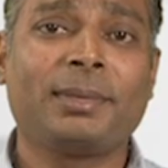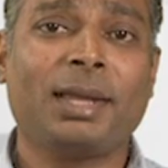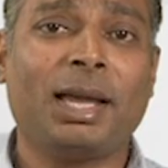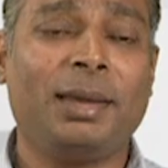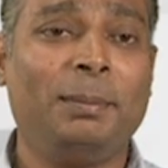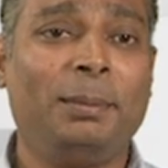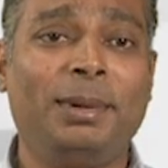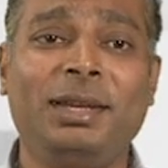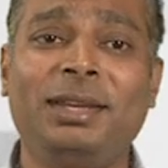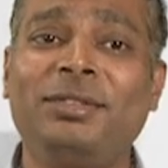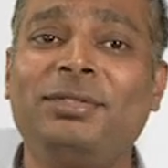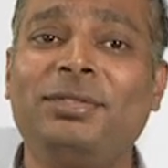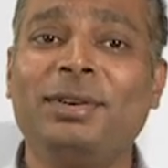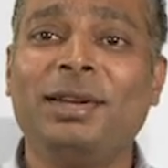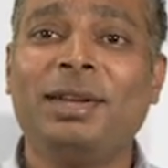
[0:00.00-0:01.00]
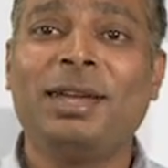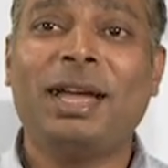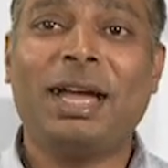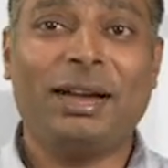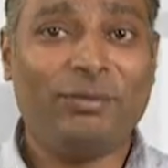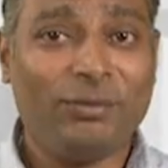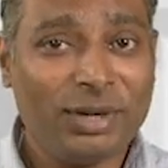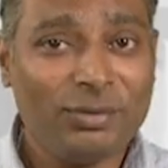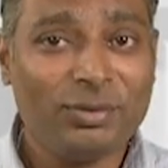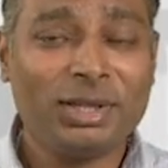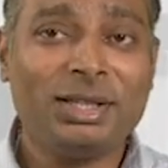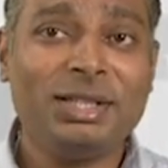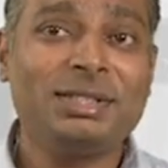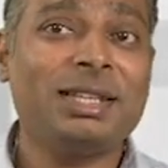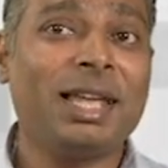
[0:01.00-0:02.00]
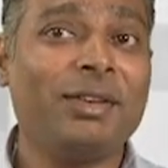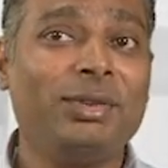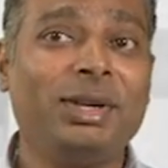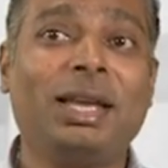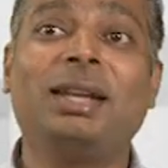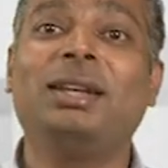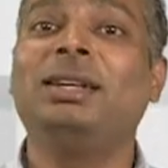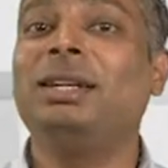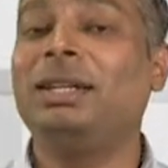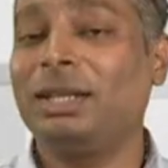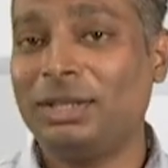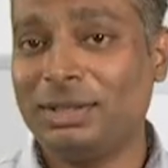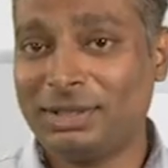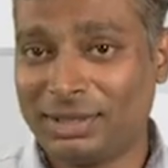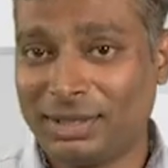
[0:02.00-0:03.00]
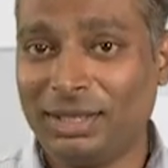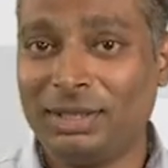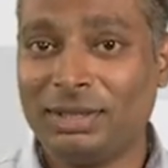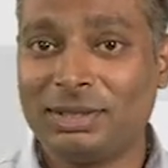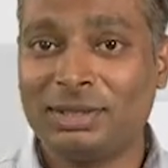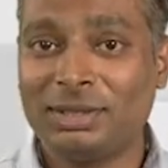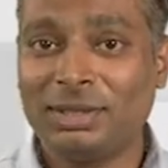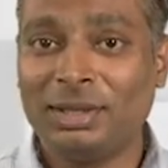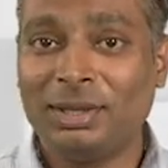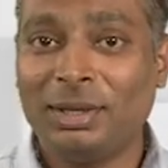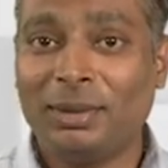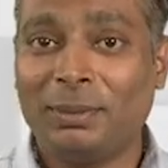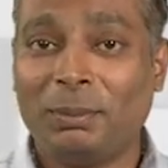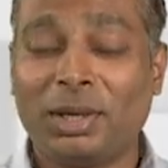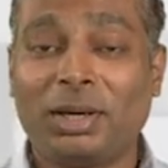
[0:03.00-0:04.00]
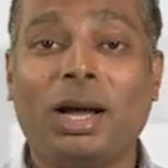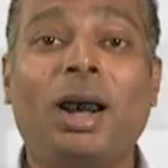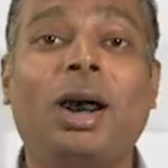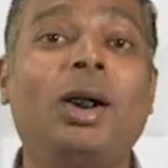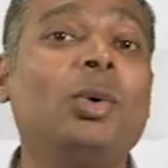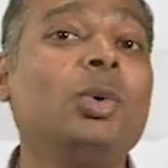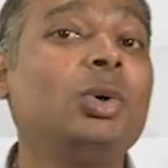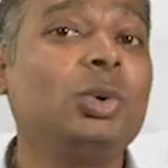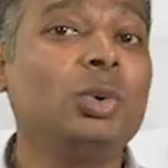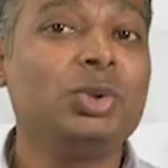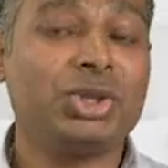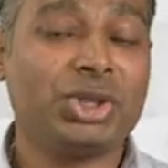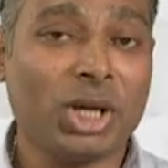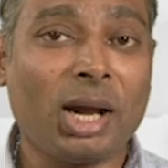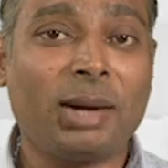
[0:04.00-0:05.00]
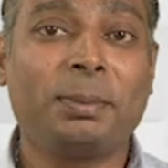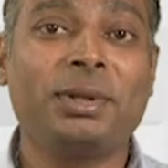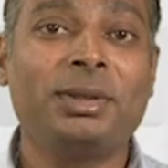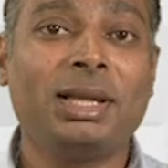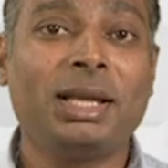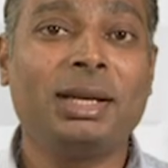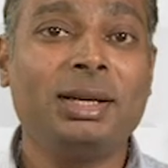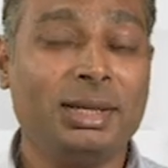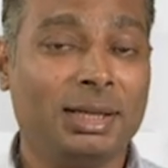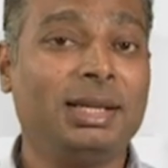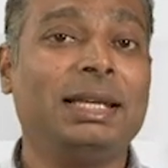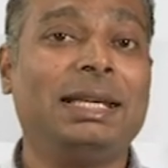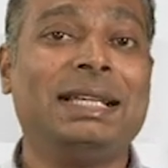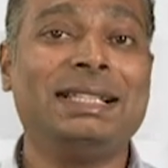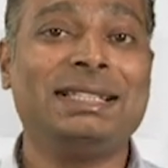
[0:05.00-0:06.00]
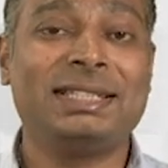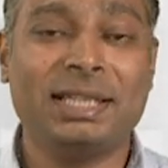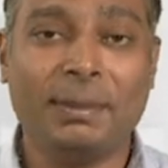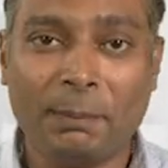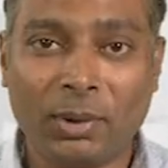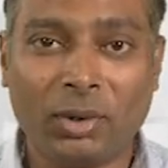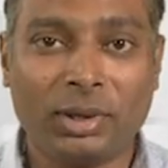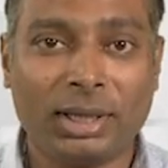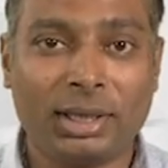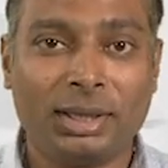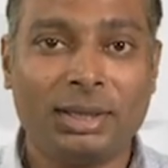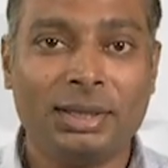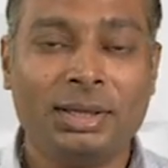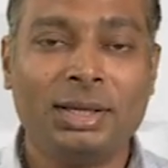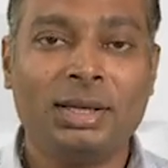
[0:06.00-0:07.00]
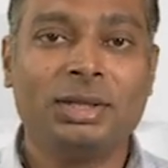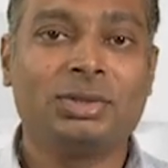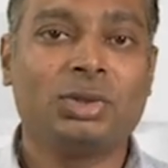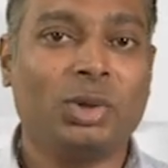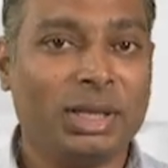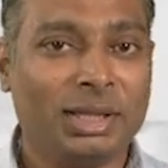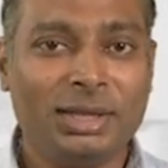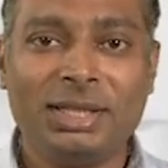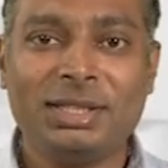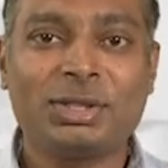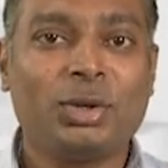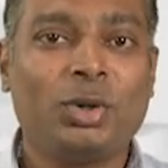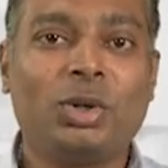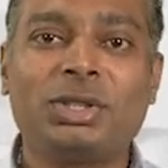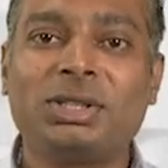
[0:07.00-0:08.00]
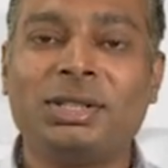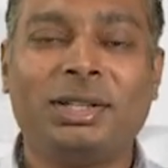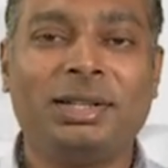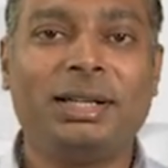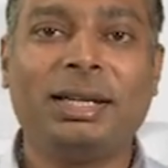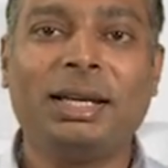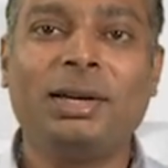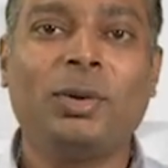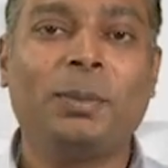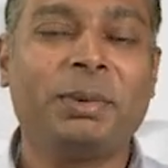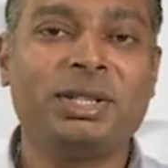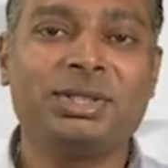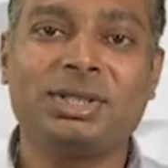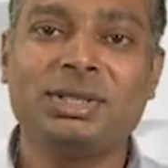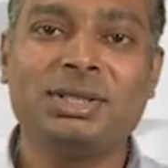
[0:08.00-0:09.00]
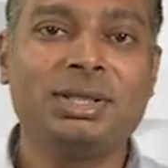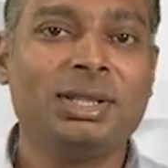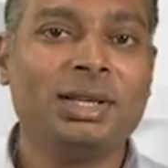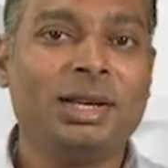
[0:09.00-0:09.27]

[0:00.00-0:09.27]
I believe everyone is having analytical skills, but how to sharpen them is important. So in this course, retail operations,